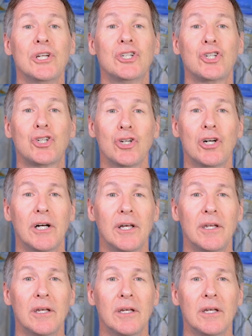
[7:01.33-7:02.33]

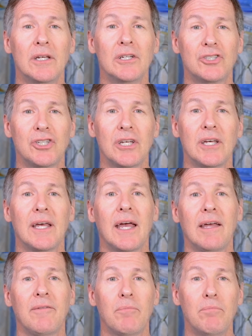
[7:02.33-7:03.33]
should see
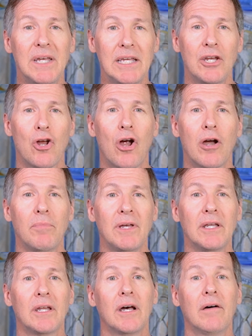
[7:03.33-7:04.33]
a beating
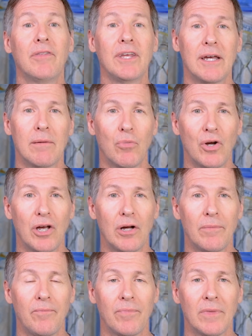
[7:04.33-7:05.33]
heartbeat of the embryo.
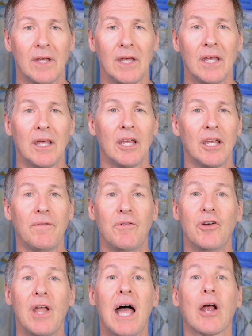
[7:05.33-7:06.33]
If you're
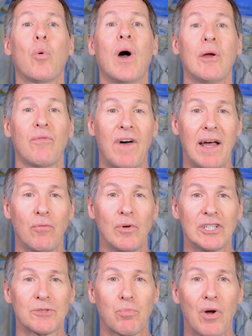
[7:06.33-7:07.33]
not quite 5
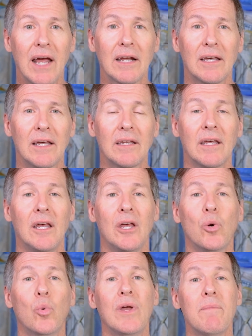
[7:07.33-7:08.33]
weeks pregnant,
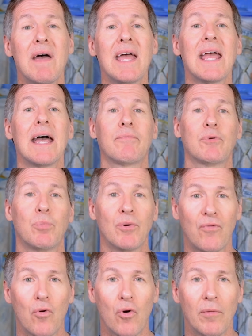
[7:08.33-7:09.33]
we may have to
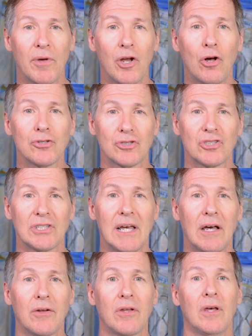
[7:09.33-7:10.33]
perform an
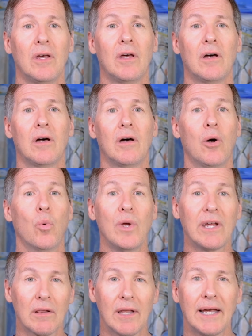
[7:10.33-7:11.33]
ultrasound a
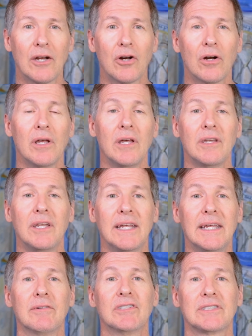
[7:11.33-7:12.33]
week later to
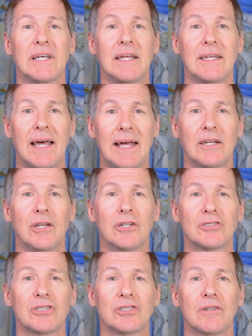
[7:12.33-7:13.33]
give us that
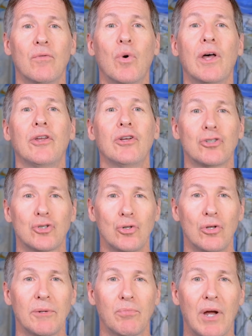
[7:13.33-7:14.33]
diagnosis of whether you're
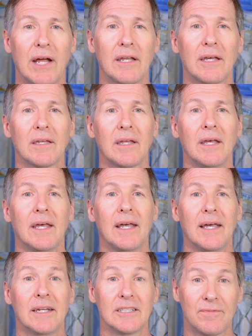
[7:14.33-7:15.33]
truly pregnant
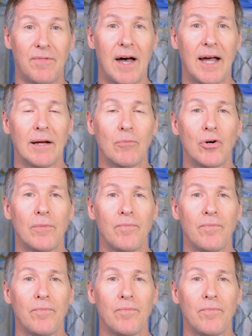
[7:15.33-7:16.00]
and it's viable.